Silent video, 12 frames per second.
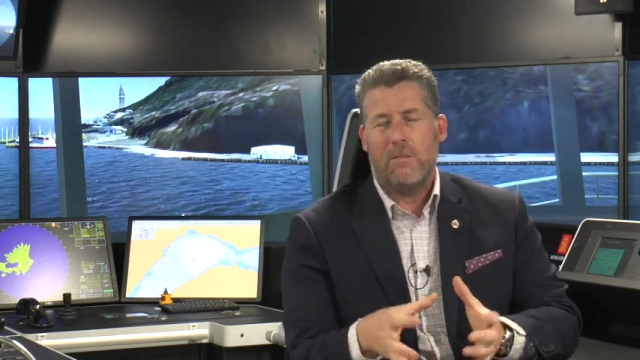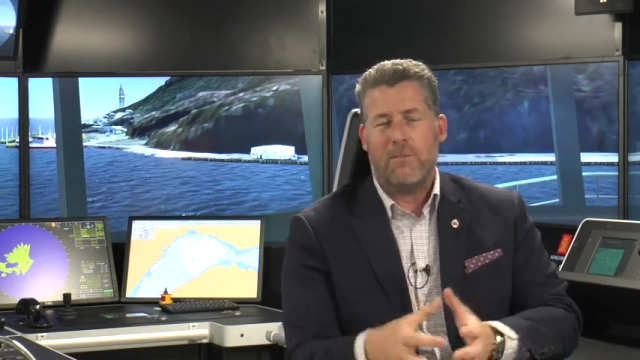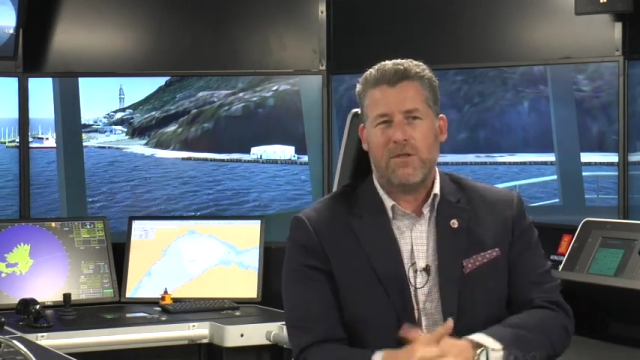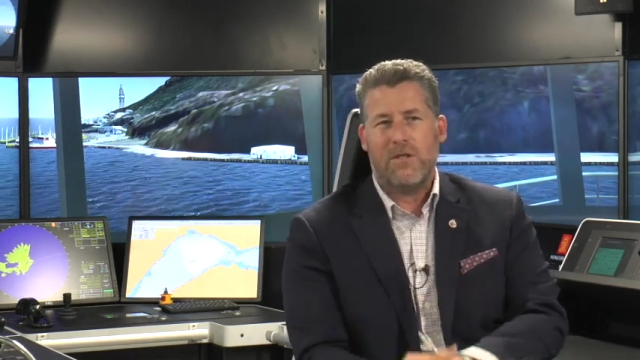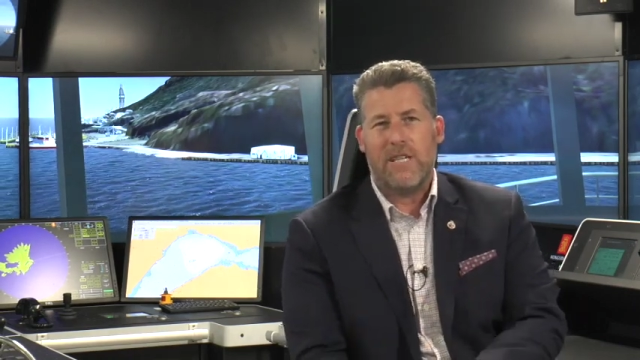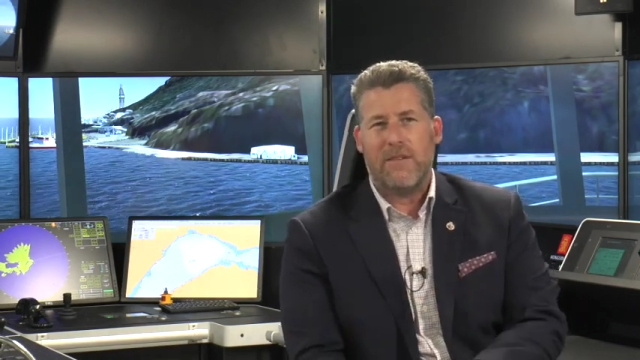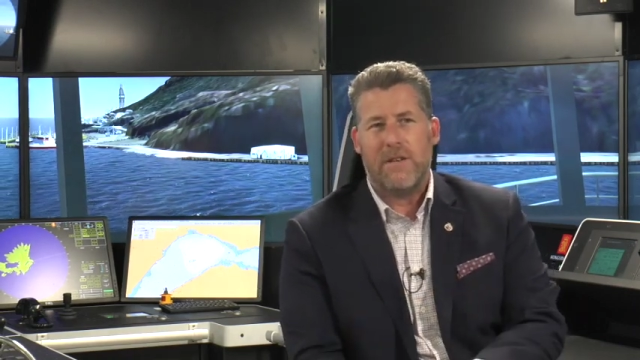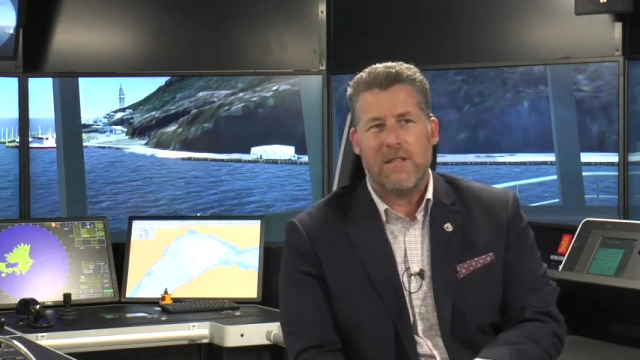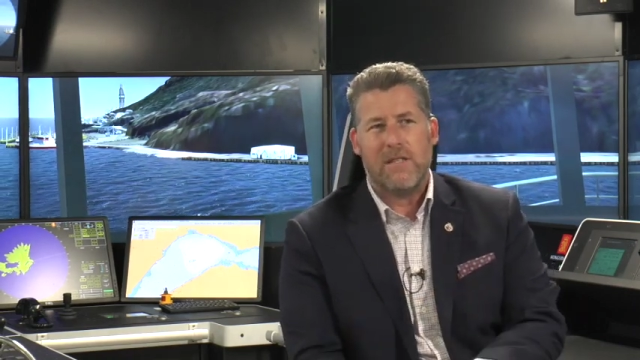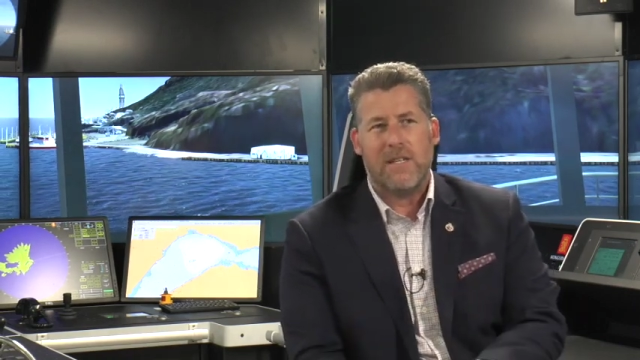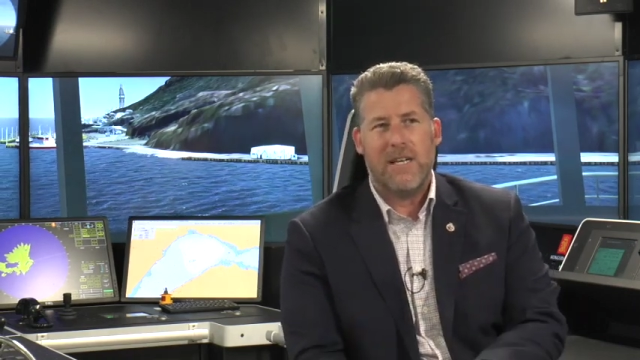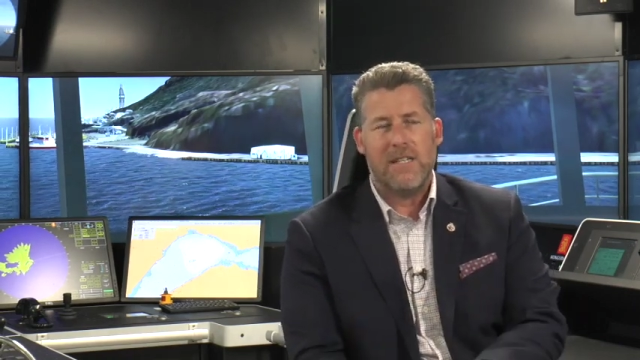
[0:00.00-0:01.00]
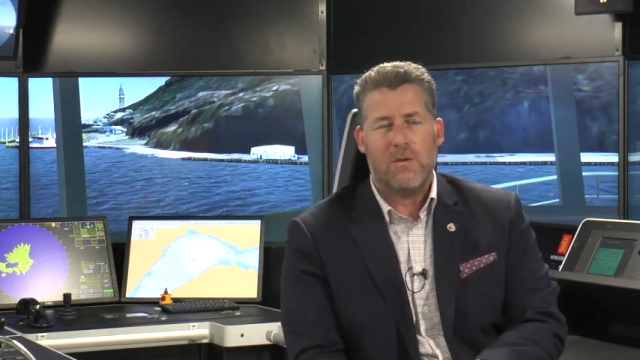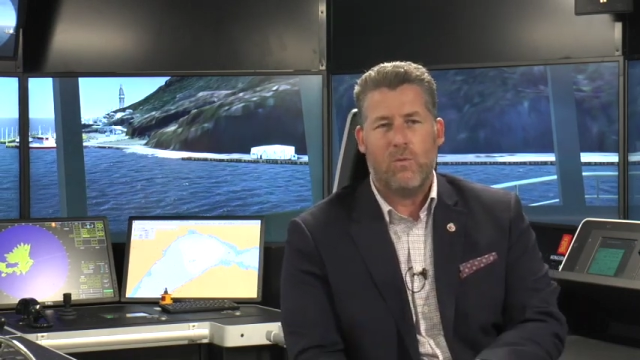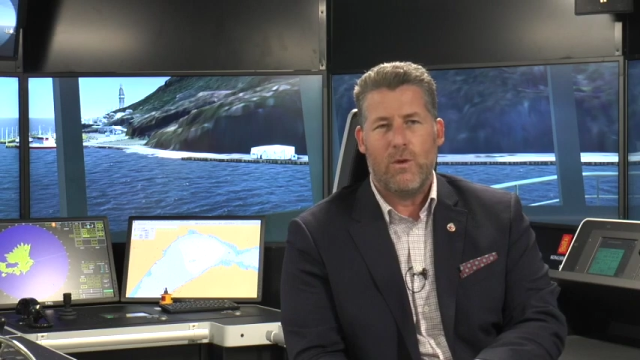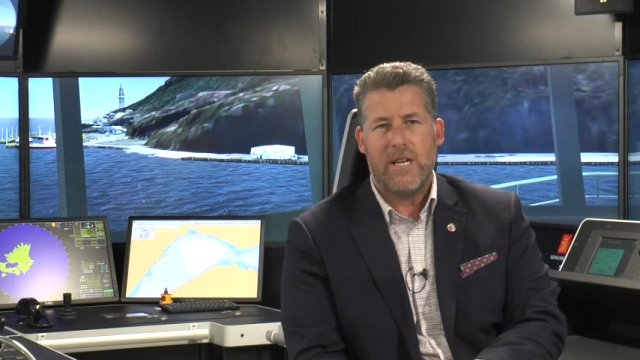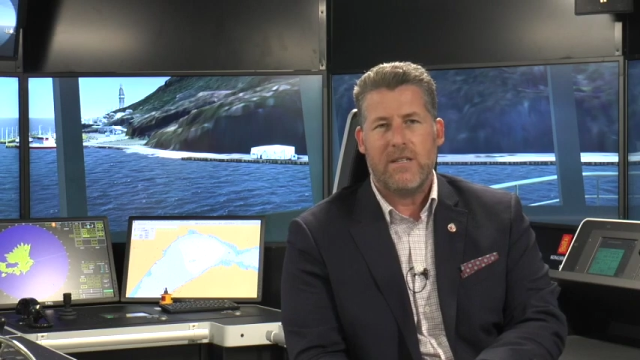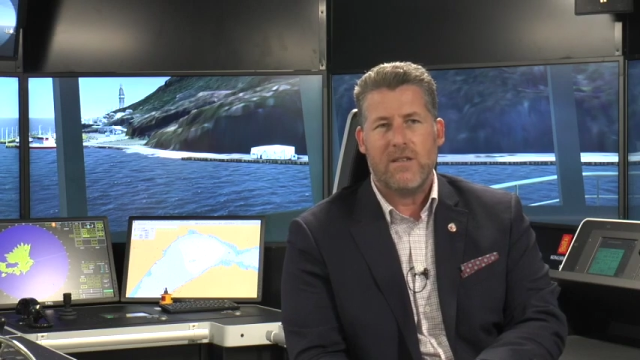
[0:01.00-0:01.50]
perceive as a
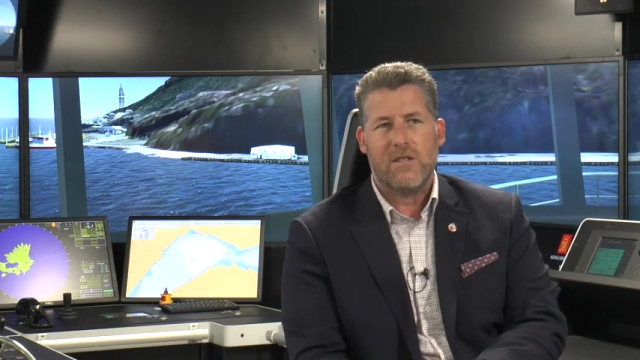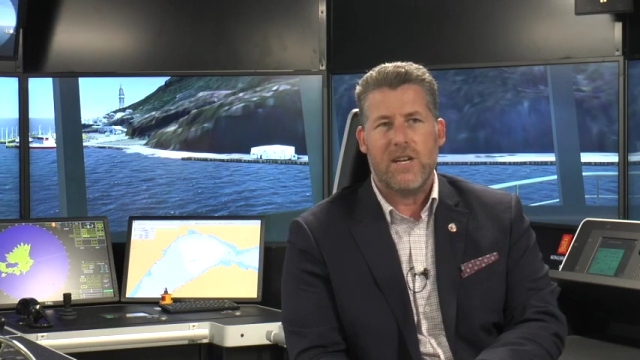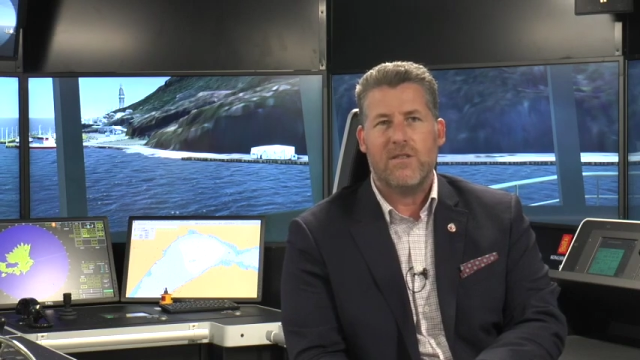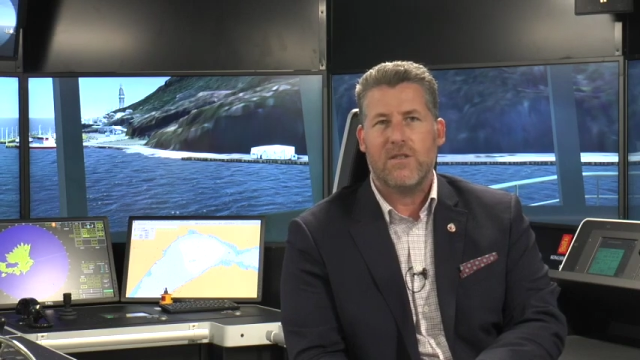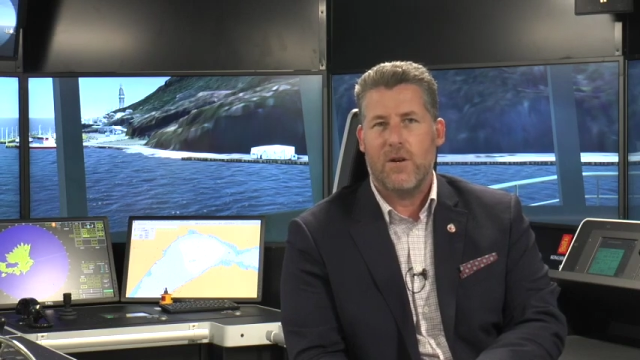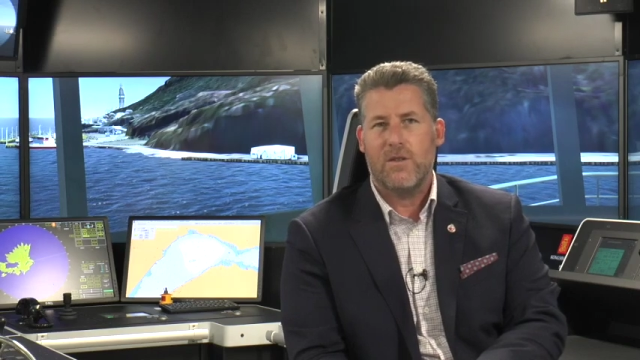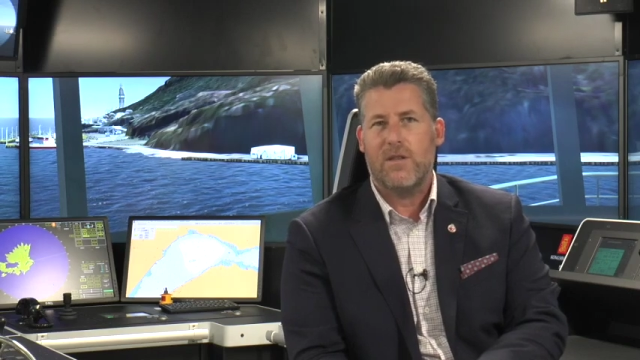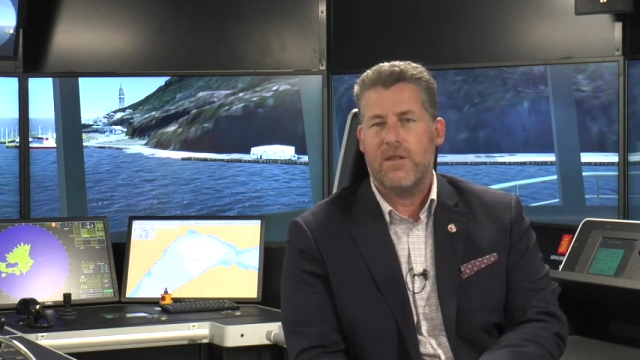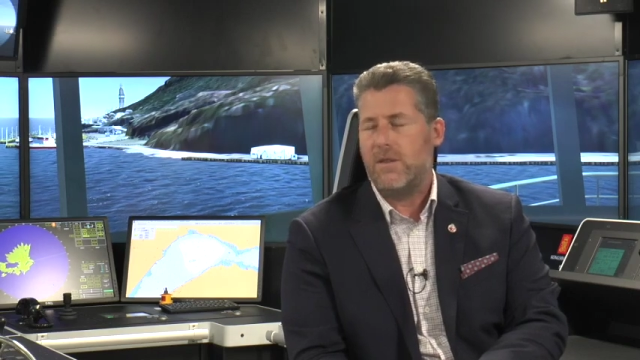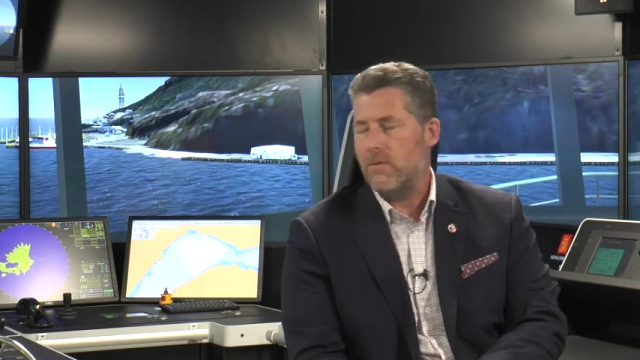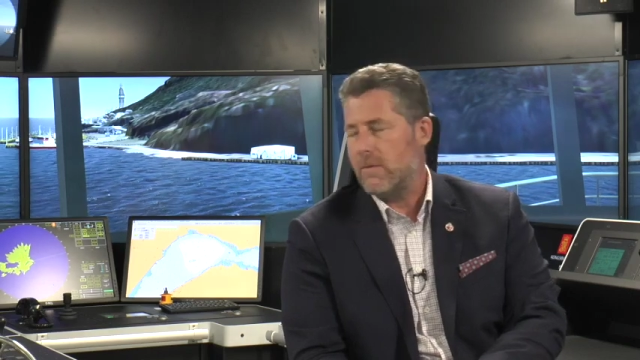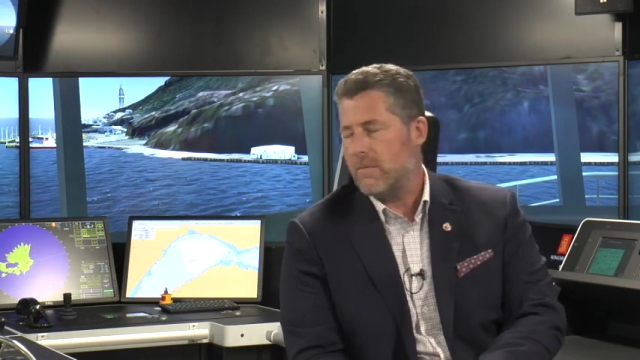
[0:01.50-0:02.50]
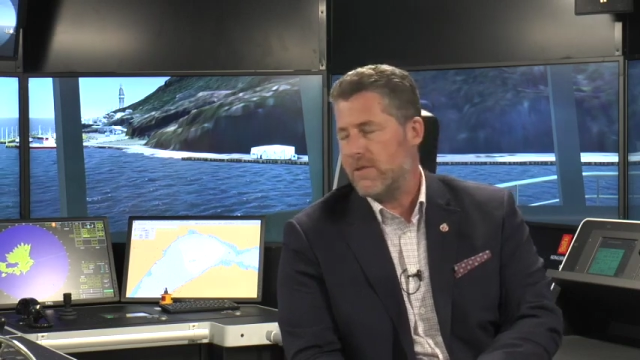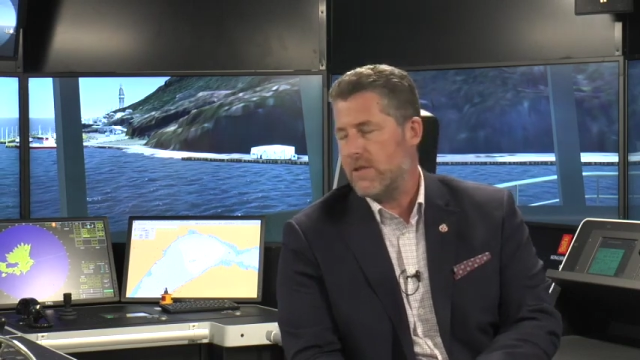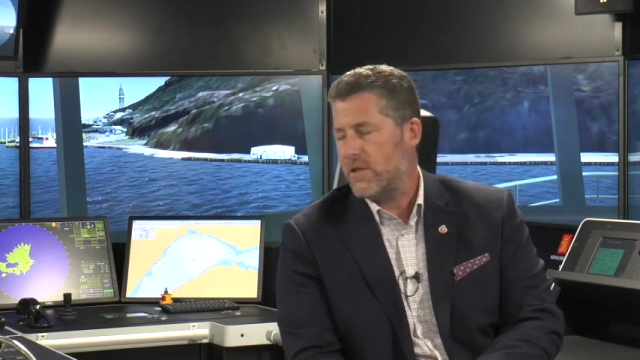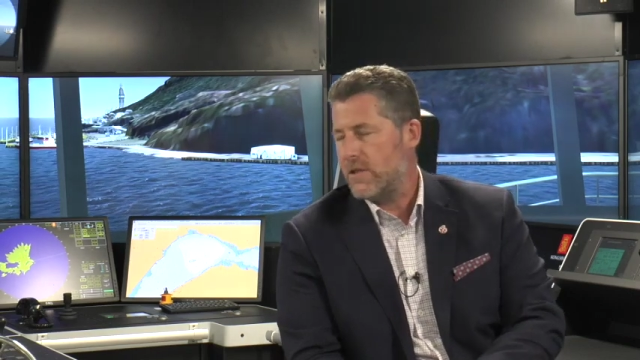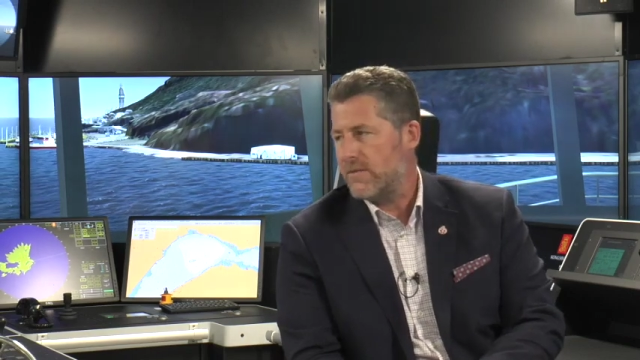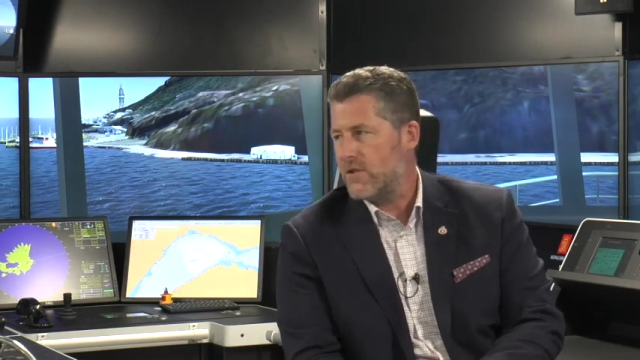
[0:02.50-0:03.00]
weakness and turned it into a
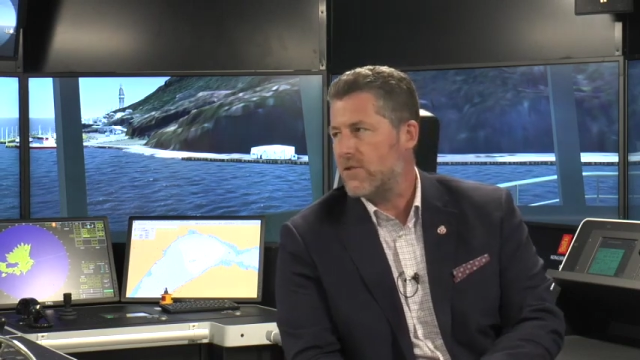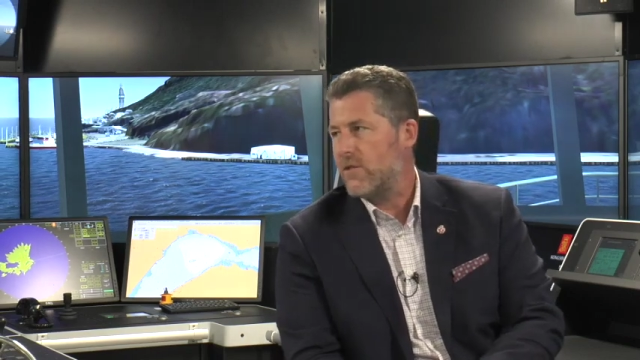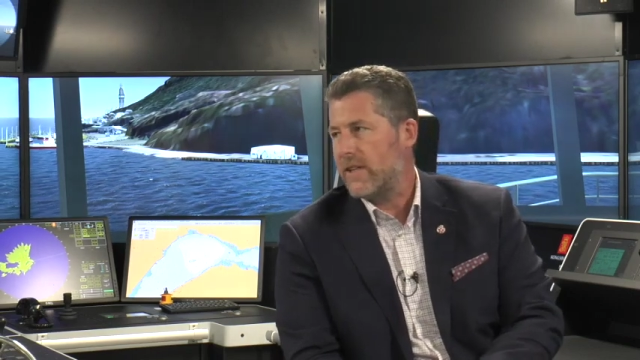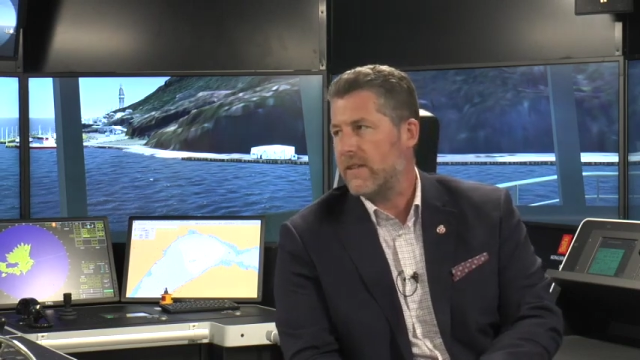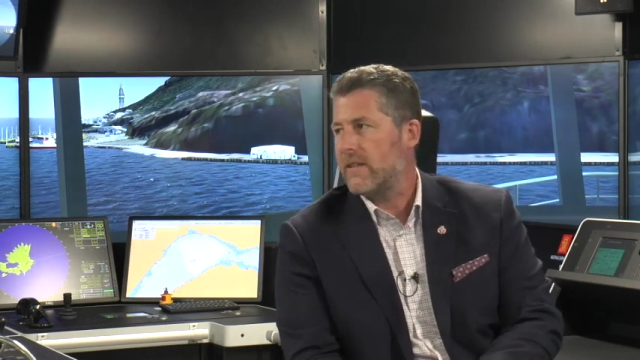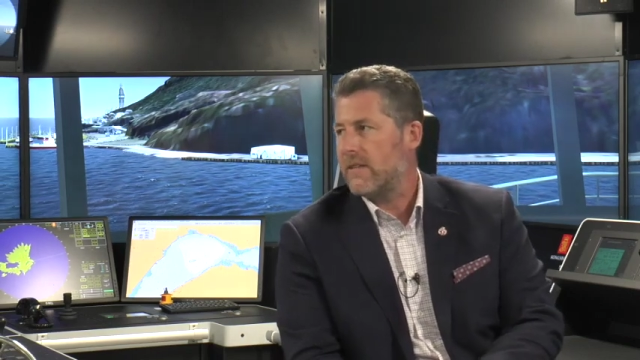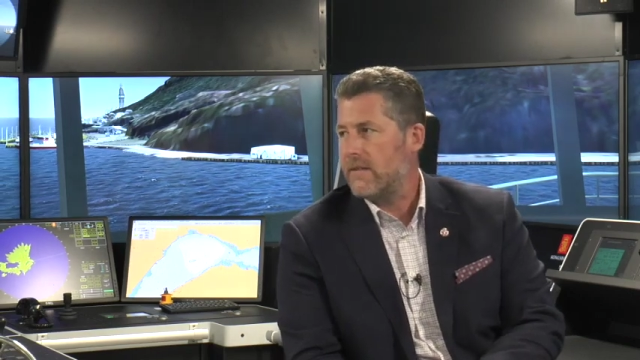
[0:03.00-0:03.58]
position of strength.